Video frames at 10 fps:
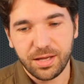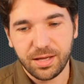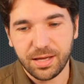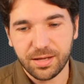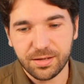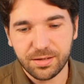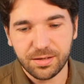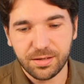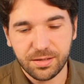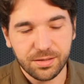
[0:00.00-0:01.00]
And
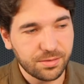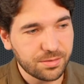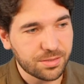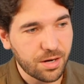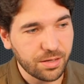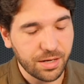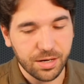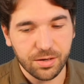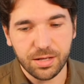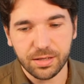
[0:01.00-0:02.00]
starting here,